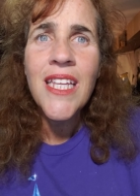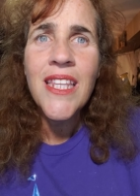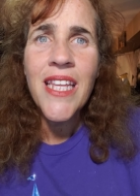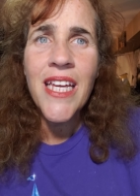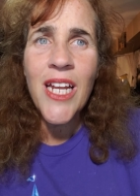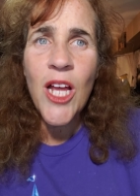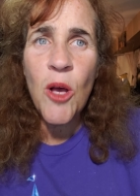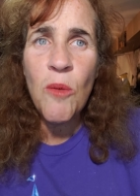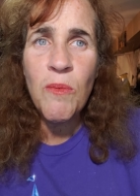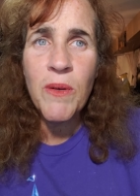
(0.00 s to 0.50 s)

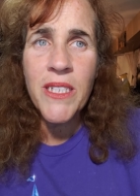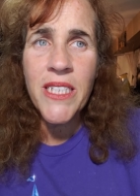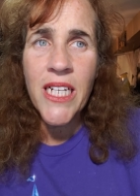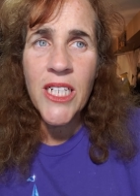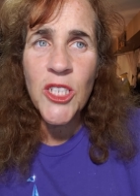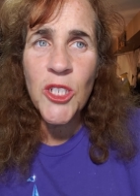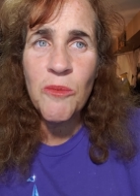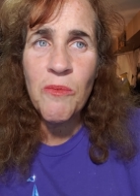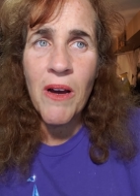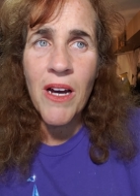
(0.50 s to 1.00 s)
that help
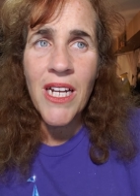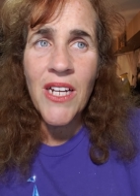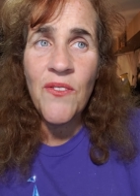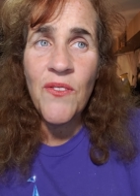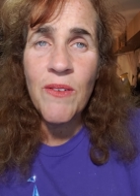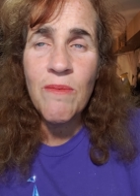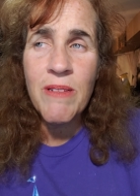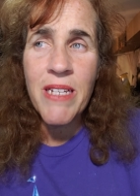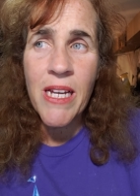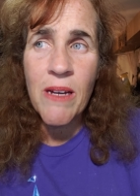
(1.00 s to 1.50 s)
protect your body
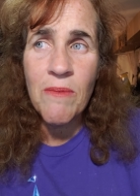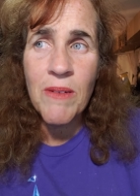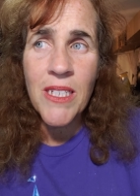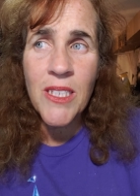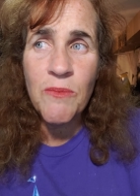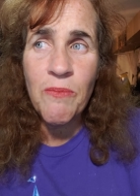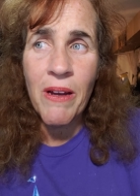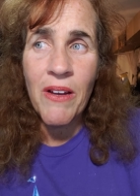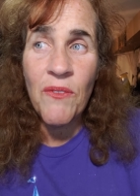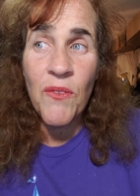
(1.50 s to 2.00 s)
from
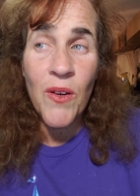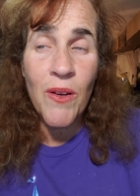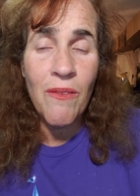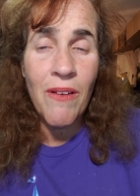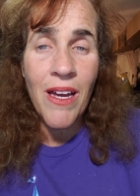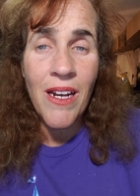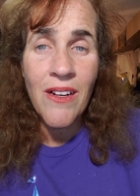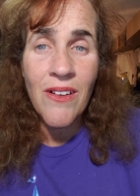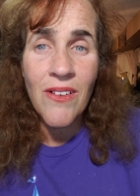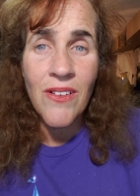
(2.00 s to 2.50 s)
damage by free
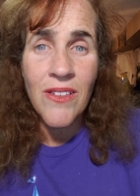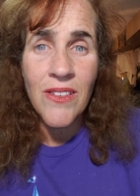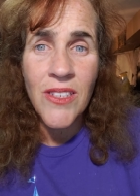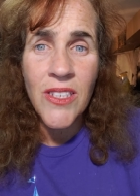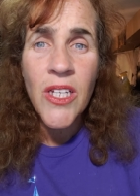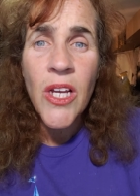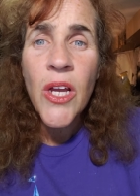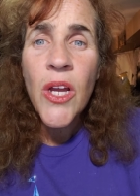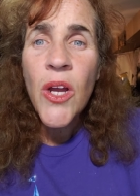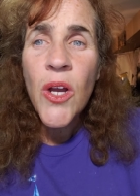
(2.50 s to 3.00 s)

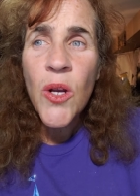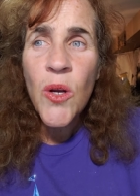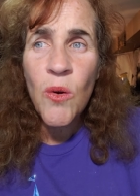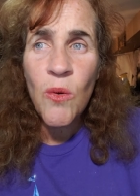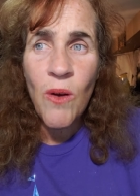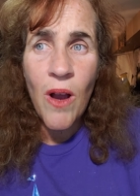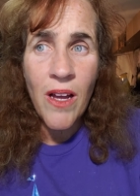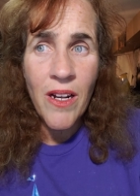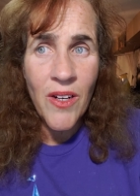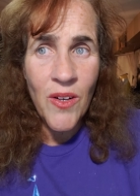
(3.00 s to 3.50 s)
radicals.
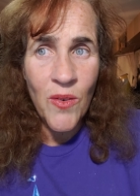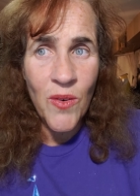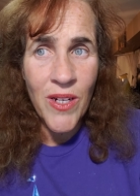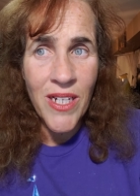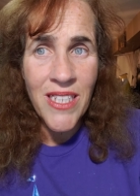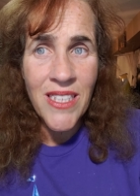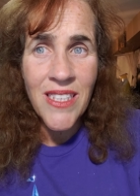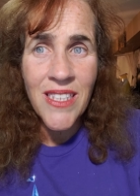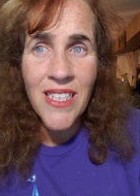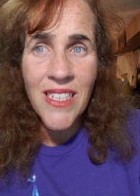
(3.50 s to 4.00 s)

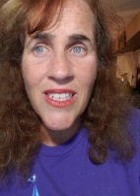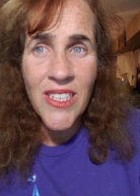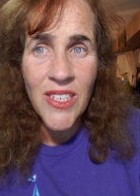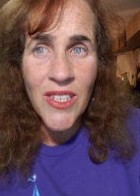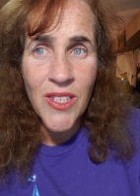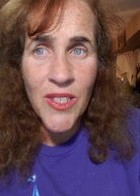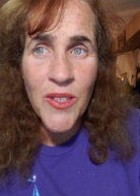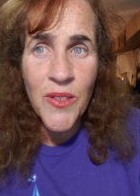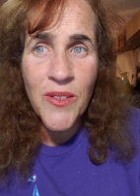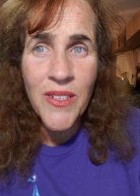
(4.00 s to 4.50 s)
Carotenoids such
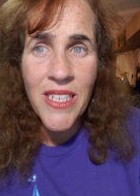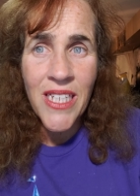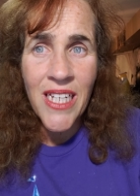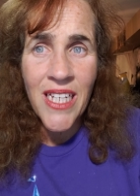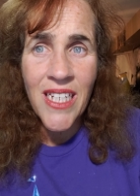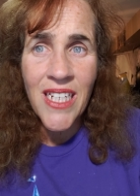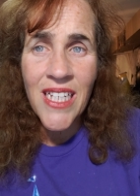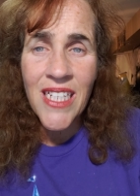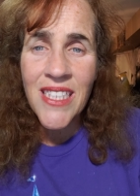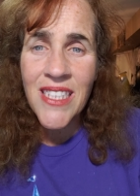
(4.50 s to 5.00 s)
as
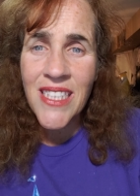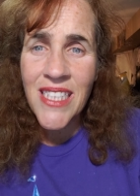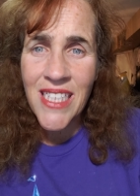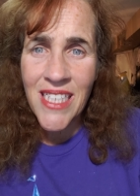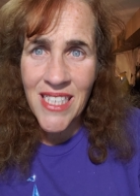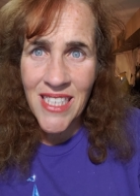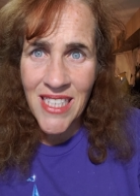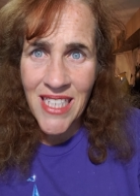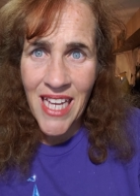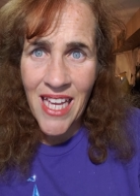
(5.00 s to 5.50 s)
lutein and
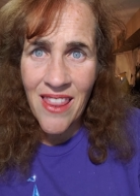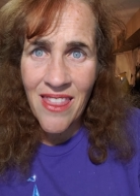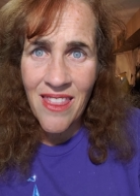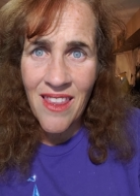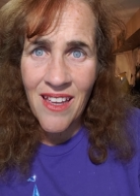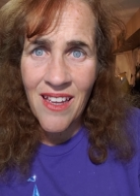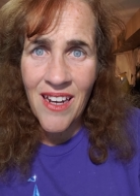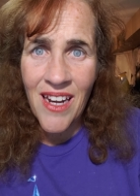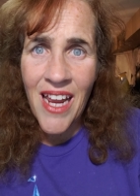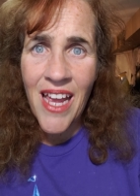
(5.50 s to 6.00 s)

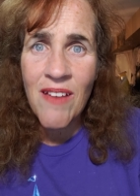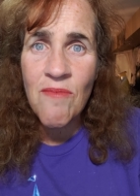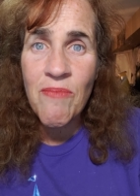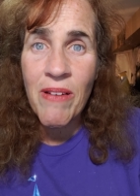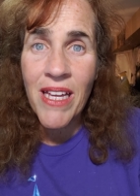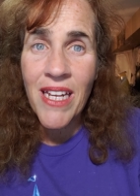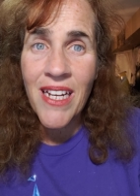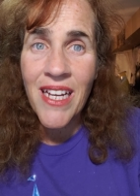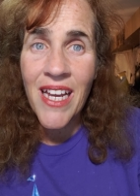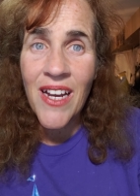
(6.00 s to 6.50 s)
zeaxanthin and
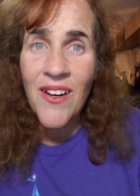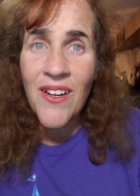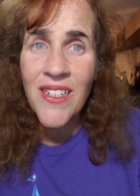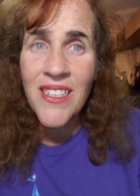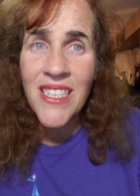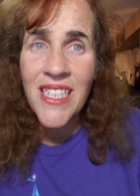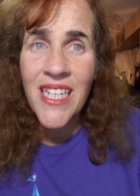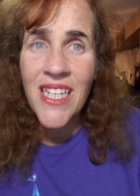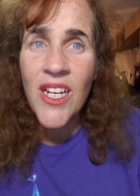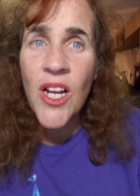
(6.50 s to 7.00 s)
beta
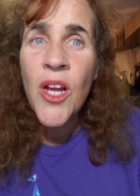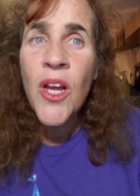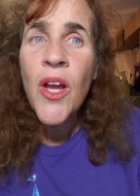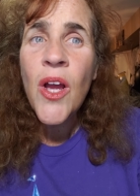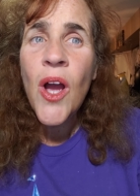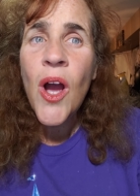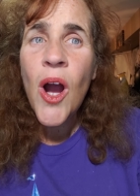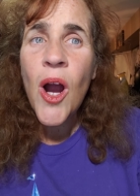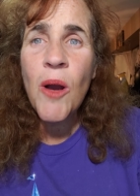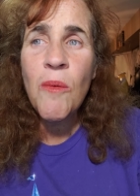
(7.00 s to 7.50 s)
carotene
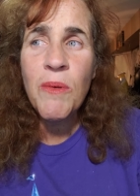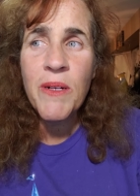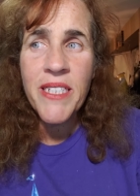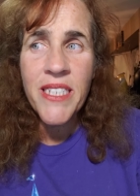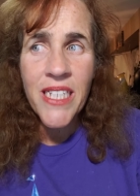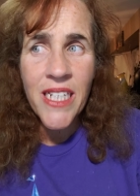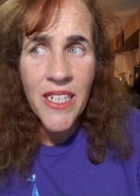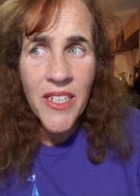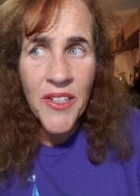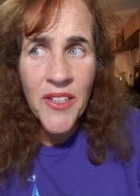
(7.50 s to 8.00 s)
are
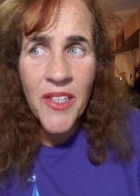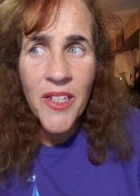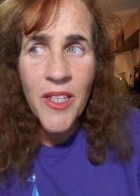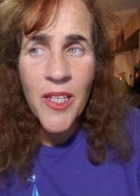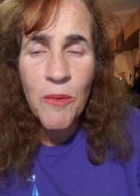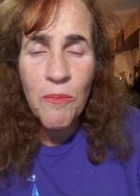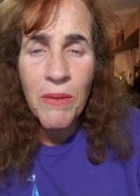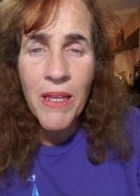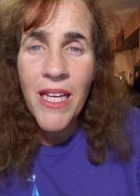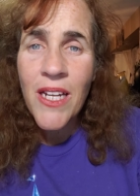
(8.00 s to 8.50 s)

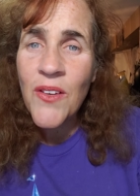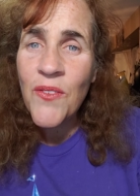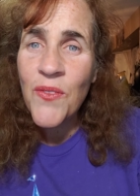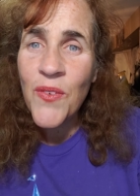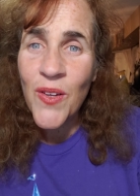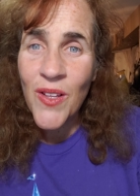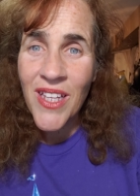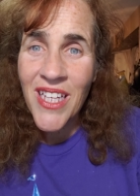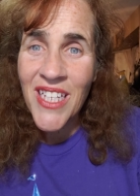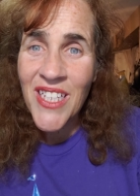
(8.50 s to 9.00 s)
particularly
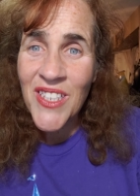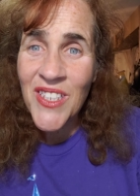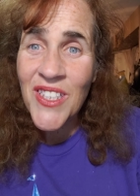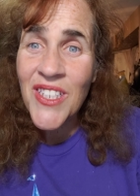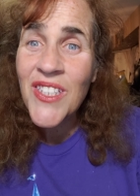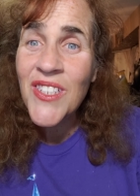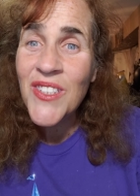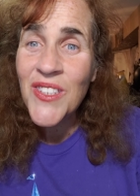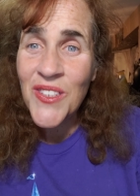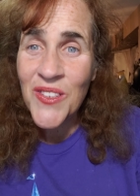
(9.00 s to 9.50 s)
plentiful
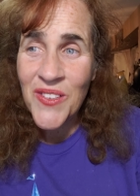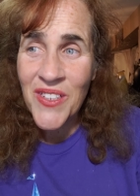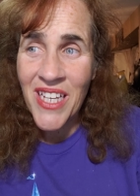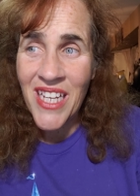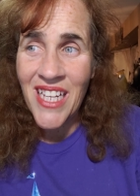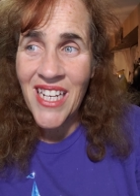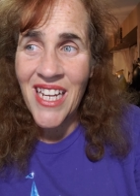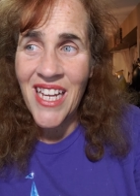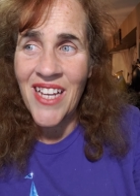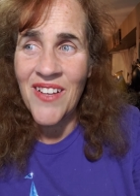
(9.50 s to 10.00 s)
in
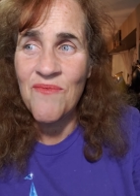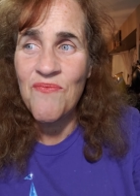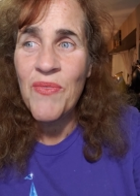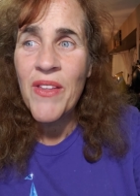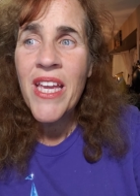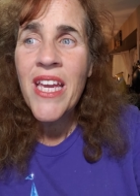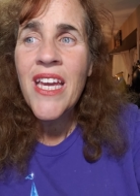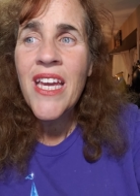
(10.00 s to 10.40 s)
zucchini.